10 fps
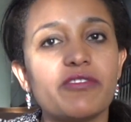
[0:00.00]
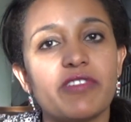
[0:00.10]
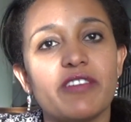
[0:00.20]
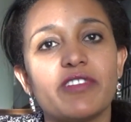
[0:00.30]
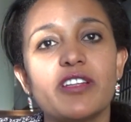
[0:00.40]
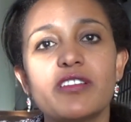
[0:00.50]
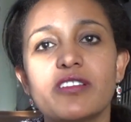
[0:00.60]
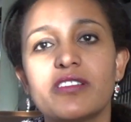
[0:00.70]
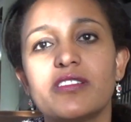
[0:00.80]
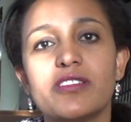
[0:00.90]
favored,
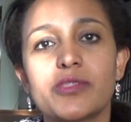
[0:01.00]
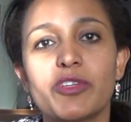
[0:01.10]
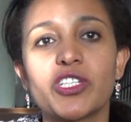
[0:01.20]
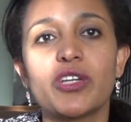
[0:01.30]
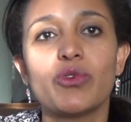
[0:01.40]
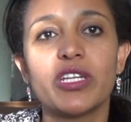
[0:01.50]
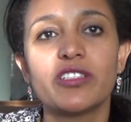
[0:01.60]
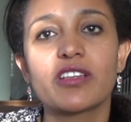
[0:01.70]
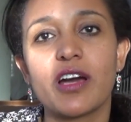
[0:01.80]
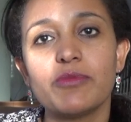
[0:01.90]
especially when
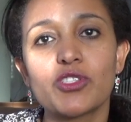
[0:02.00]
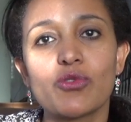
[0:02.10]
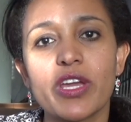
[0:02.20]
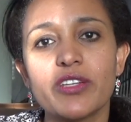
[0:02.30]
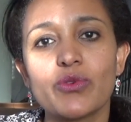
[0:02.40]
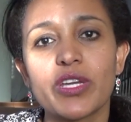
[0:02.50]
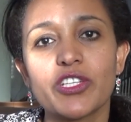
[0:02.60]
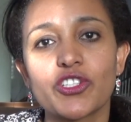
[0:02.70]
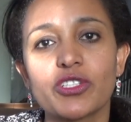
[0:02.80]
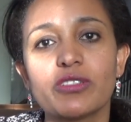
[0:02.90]
it comes to
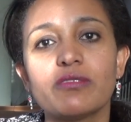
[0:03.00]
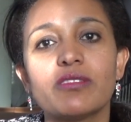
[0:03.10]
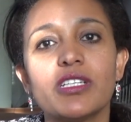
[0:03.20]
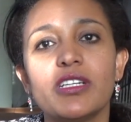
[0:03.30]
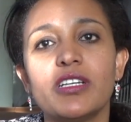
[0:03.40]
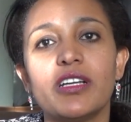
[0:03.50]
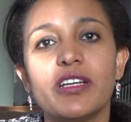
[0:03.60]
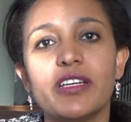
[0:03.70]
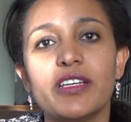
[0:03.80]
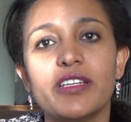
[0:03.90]
education,
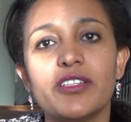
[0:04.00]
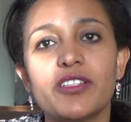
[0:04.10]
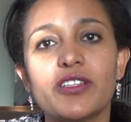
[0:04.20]
and